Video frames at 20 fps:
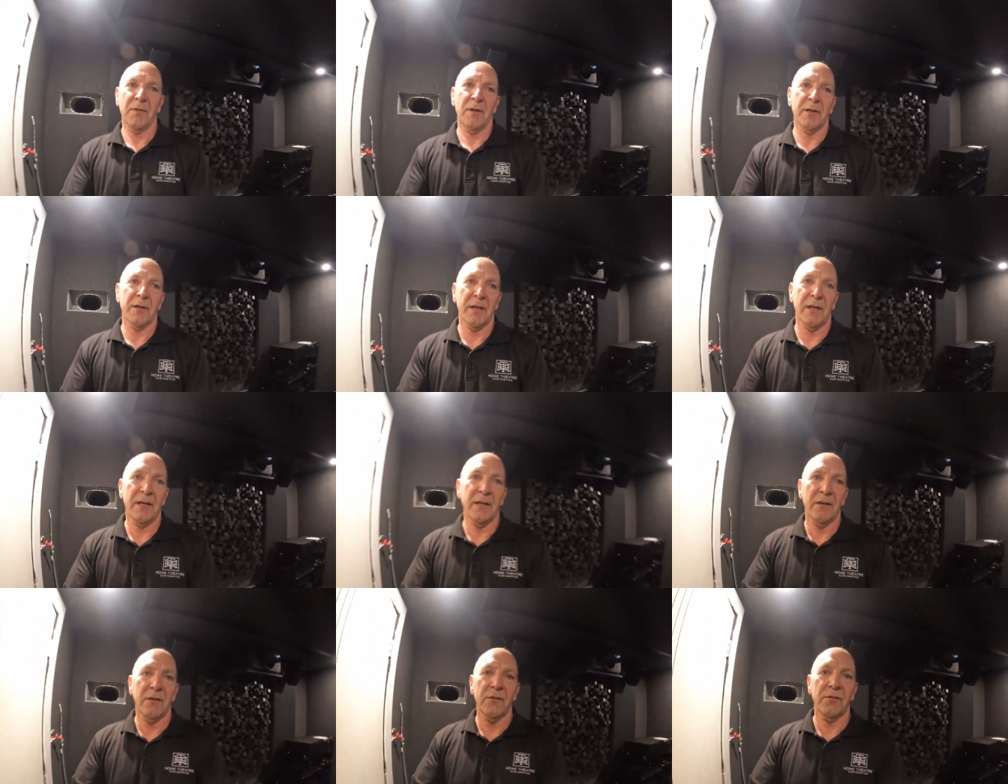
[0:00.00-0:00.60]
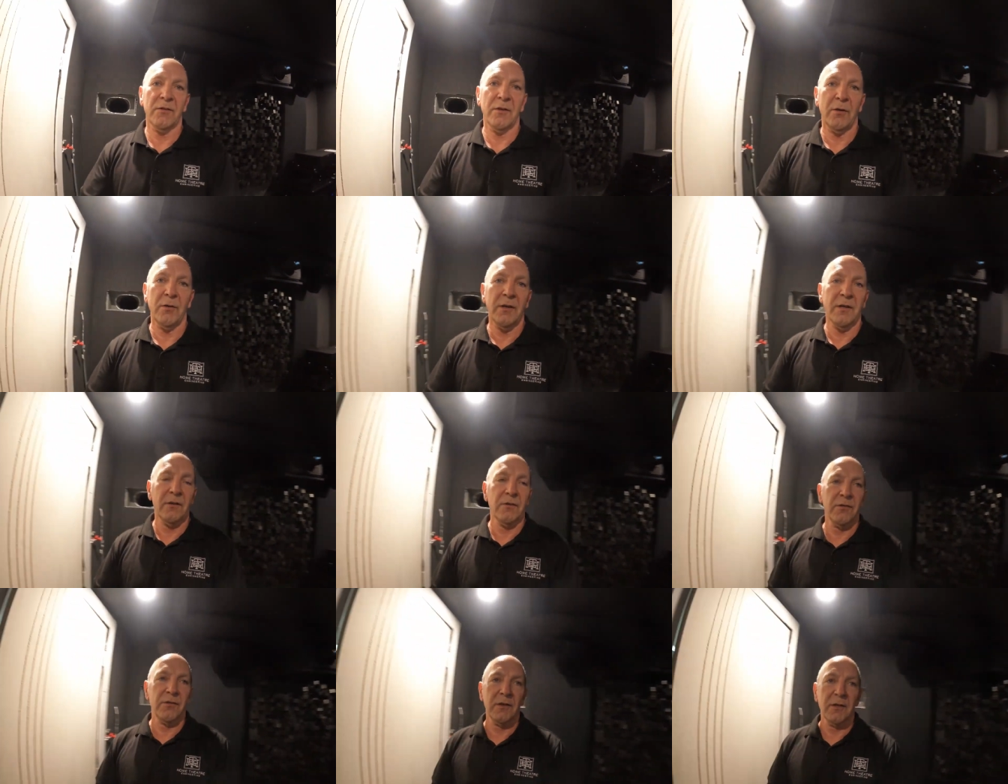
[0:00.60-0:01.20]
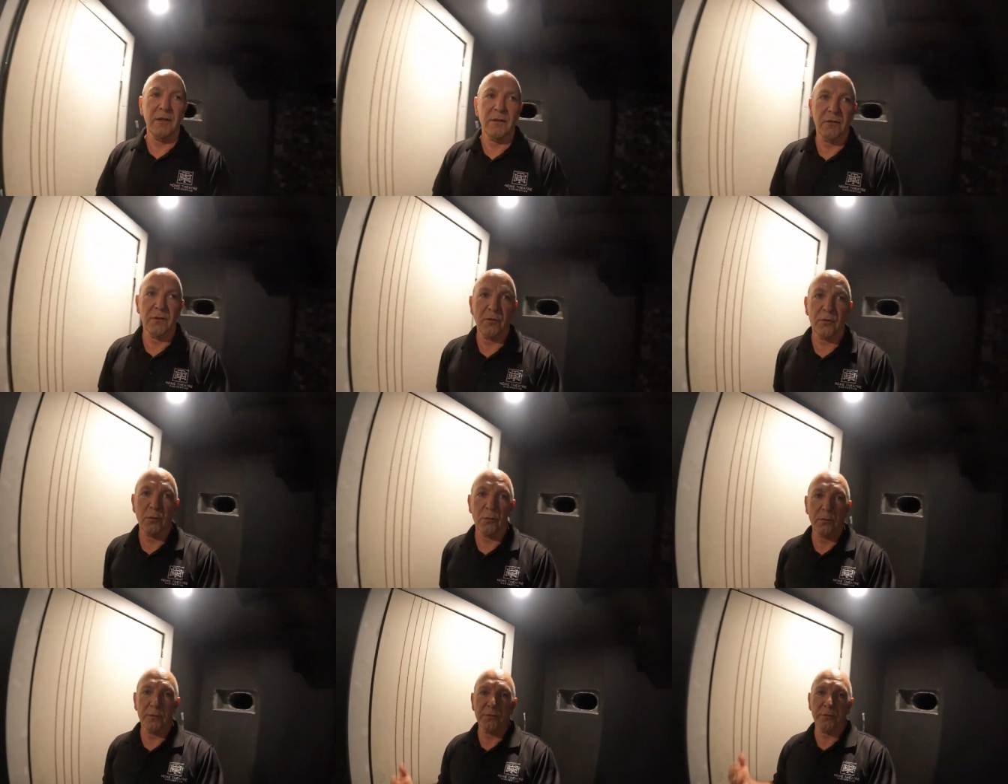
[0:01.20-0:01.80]
Okay, so you can see the
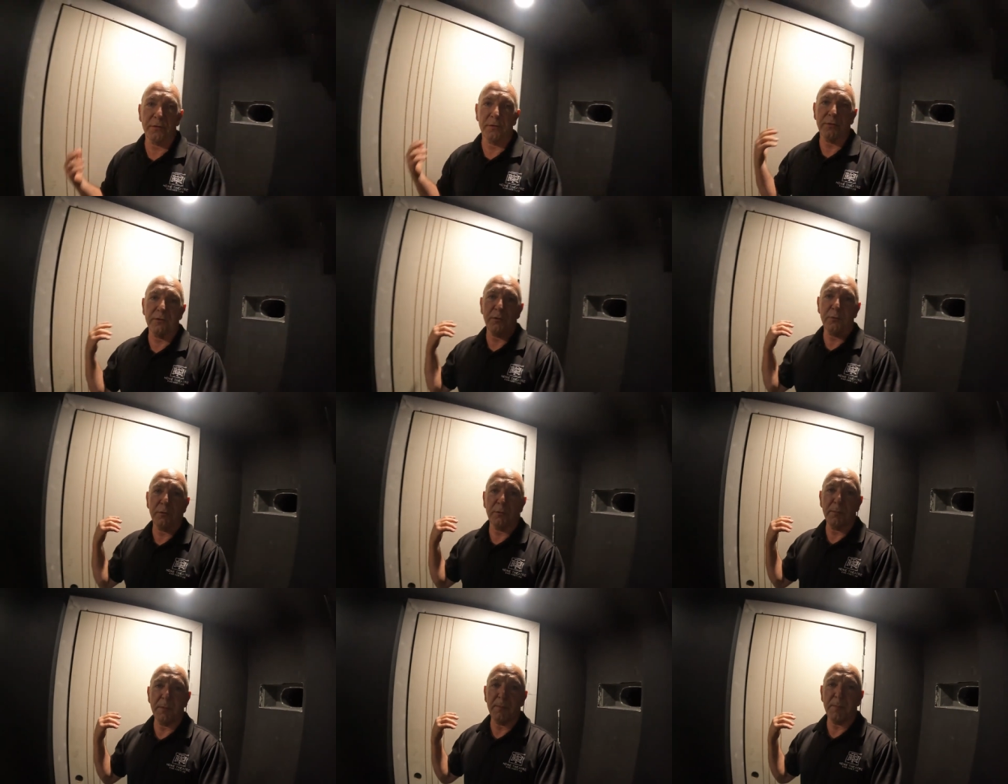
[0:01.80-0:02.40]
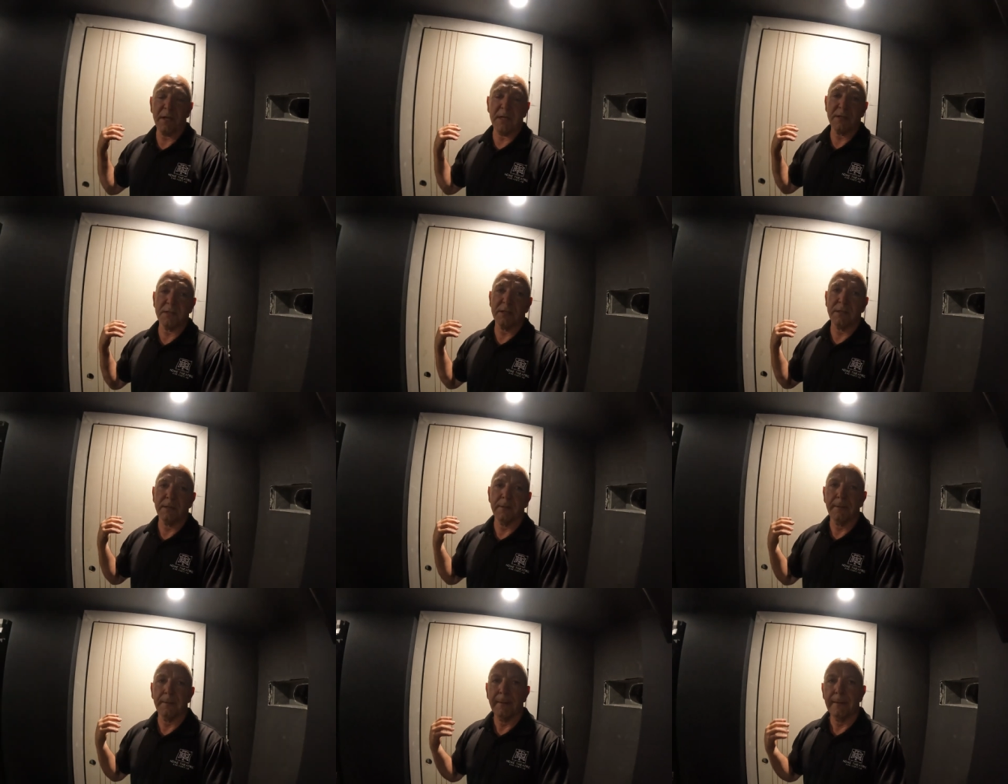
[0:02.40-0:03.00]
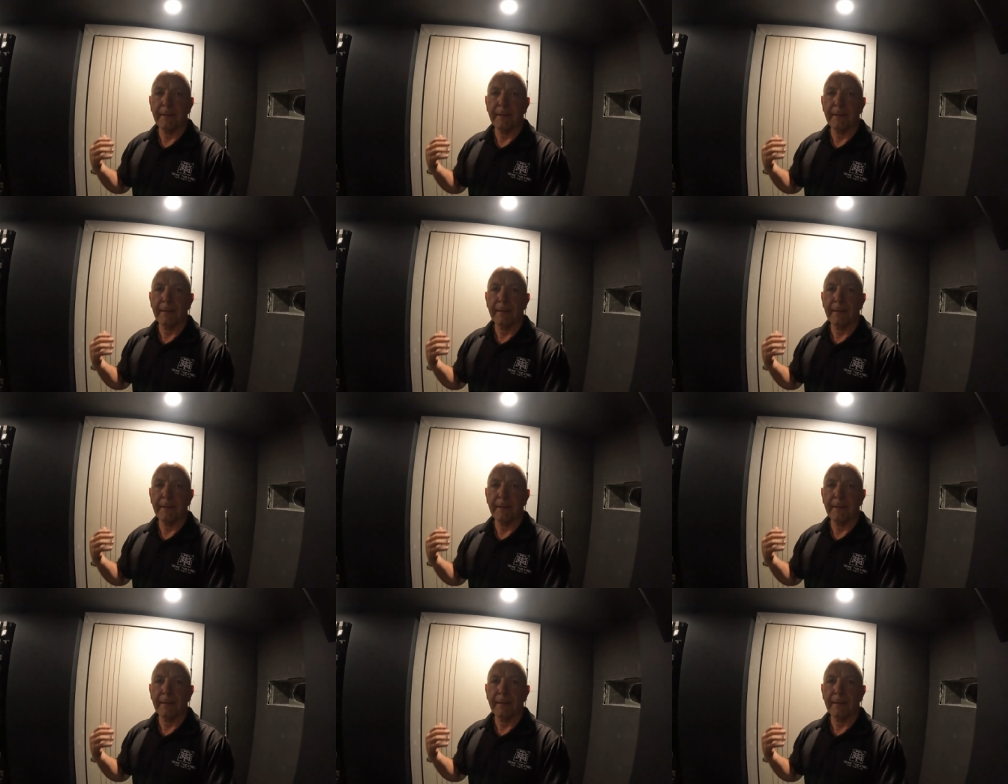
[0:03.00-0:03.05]
doors still to be painted.